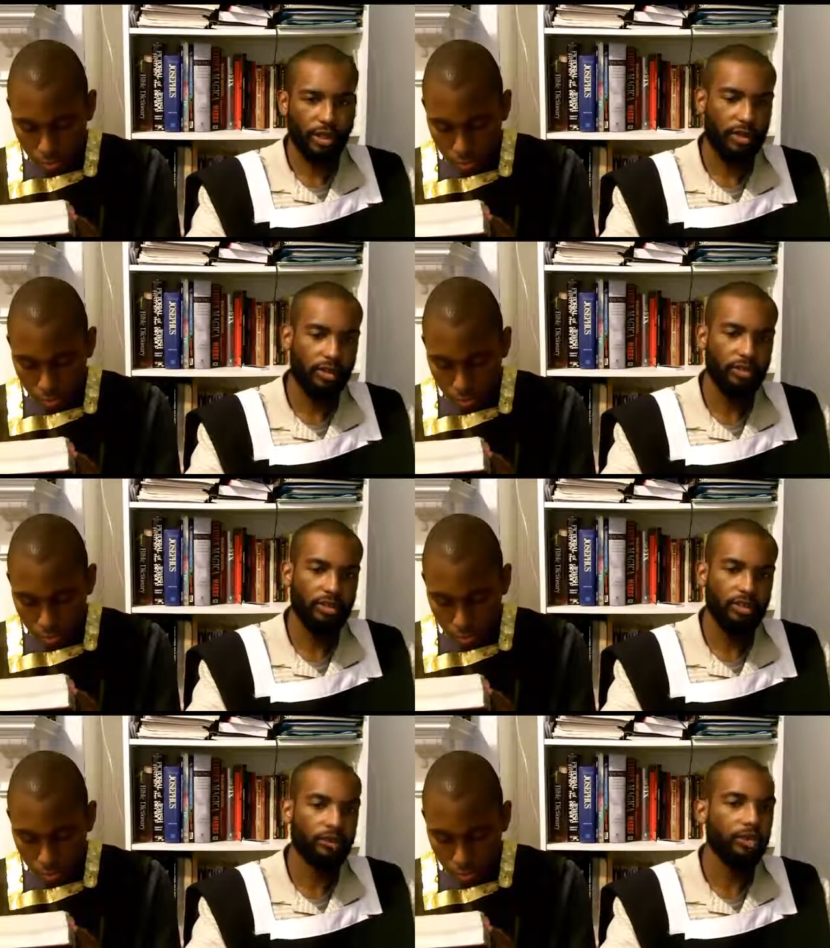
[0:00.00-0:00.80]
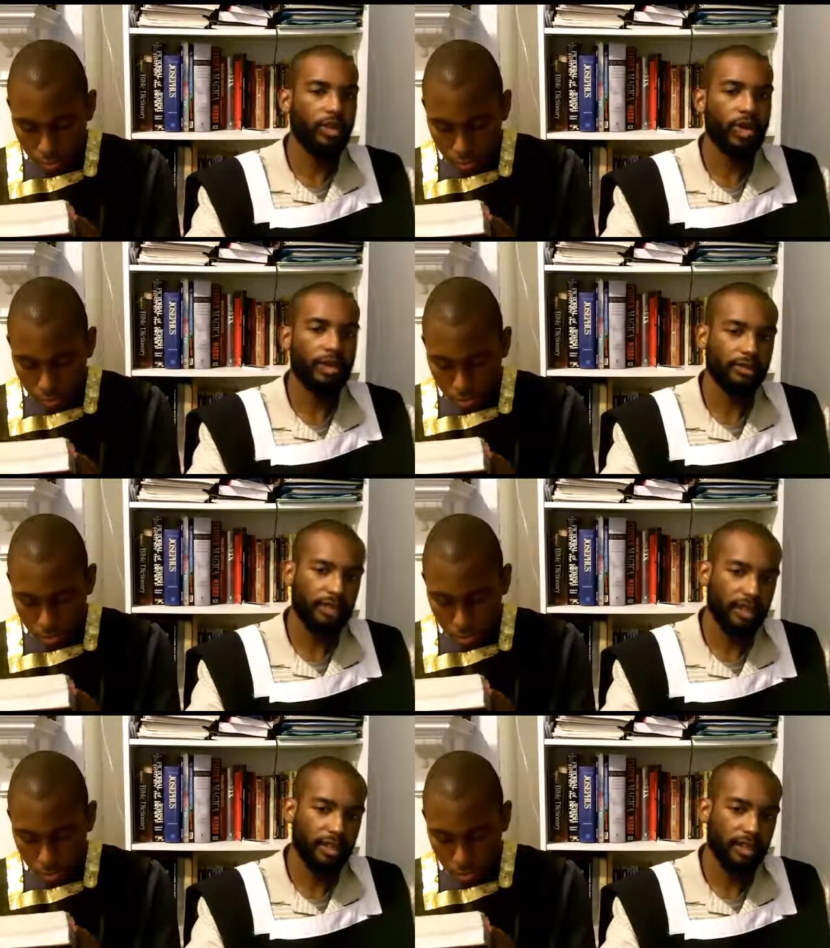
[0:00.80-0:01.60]
Speaker 1: Our call of duty was to go out
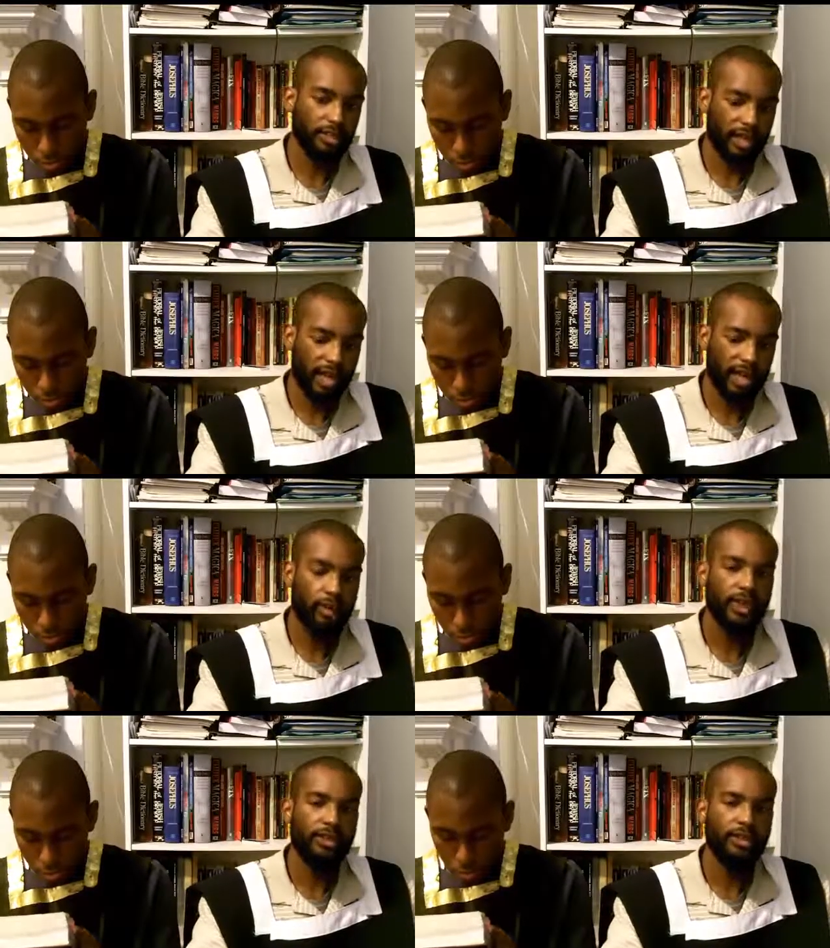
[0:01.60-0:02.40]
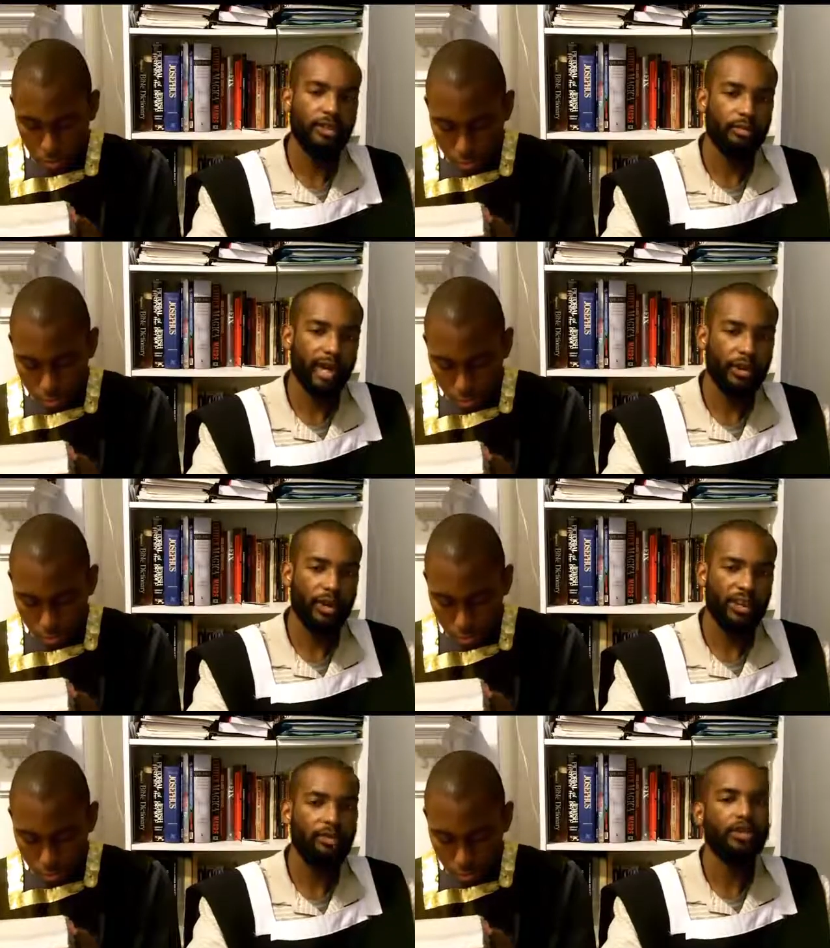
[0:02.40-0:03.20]
and on the highways and the
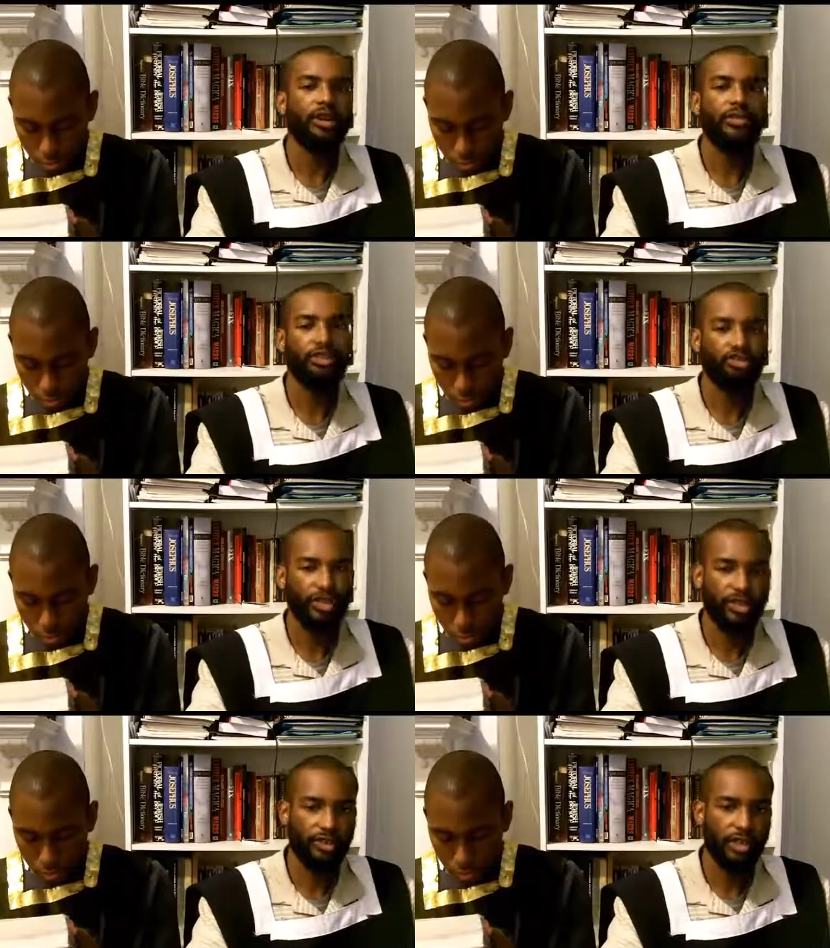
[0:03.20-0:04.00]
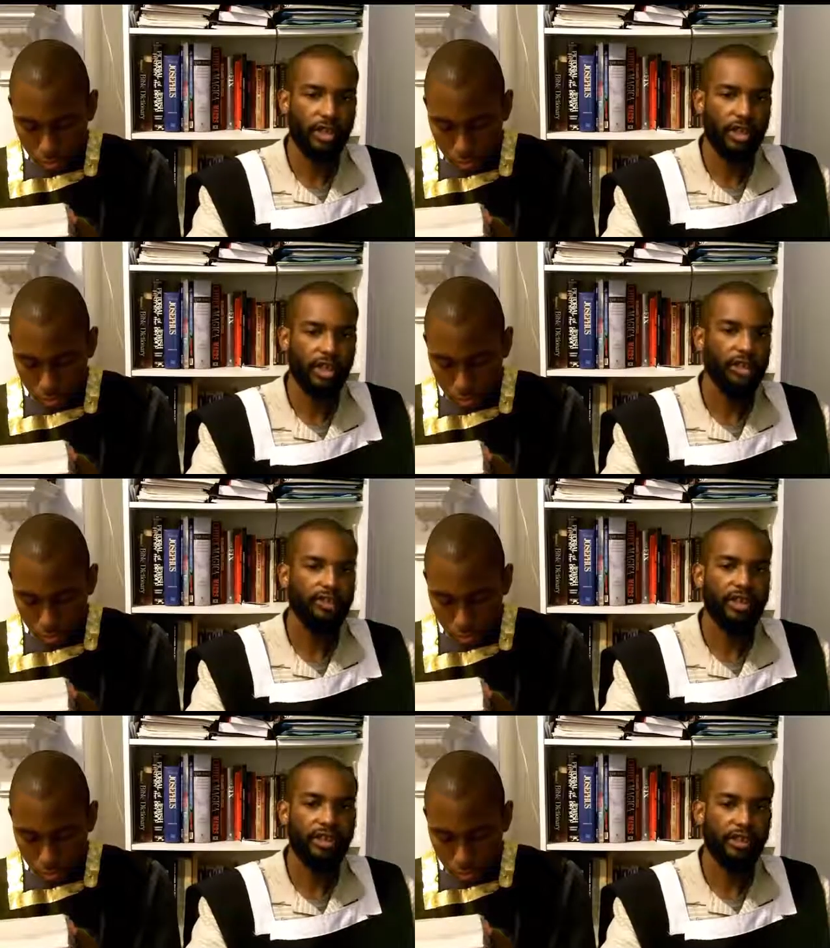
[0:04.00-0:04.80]
byways, which are the streets and
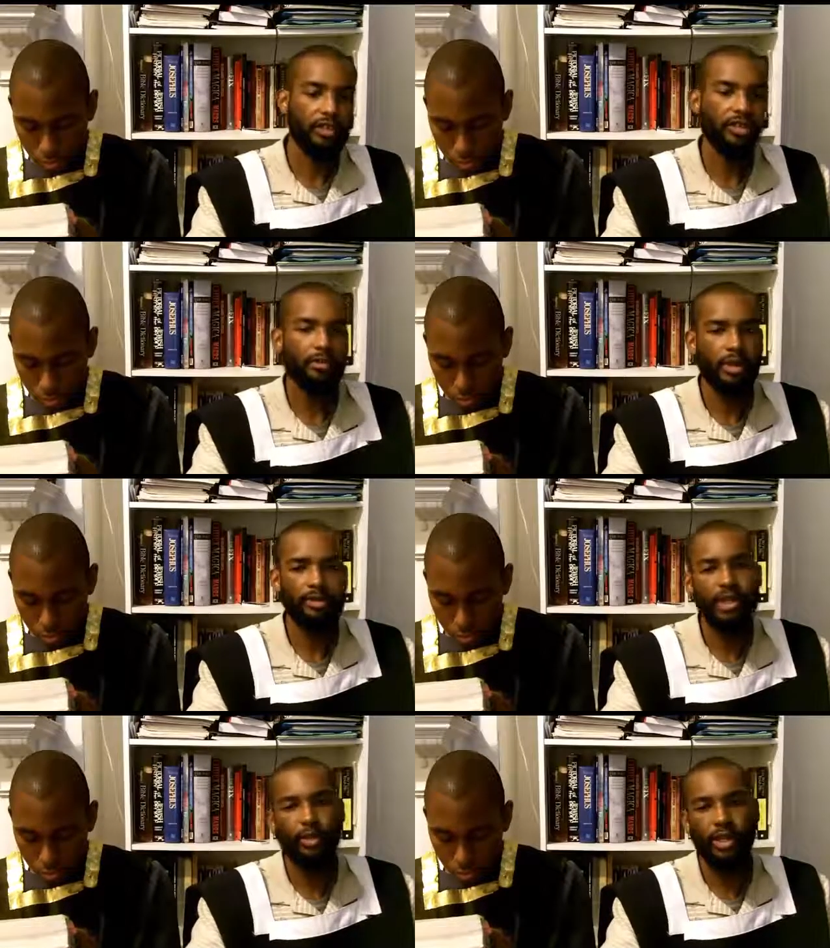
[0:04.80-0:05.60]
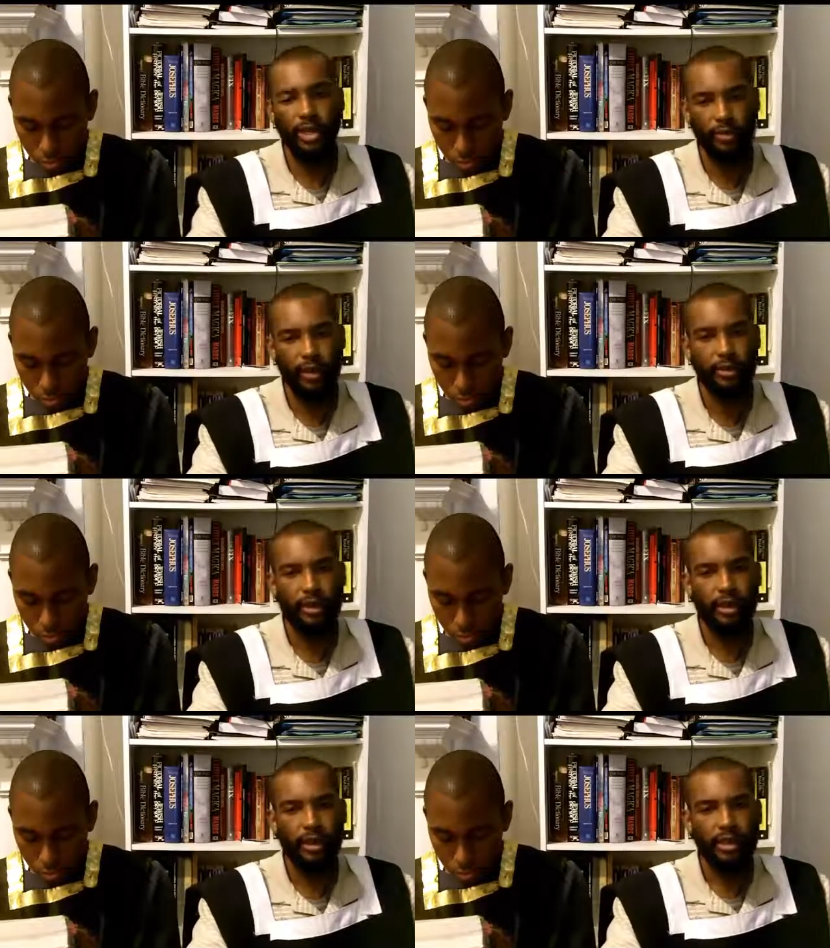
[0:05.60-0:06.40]
the cities and suburbs that we live in,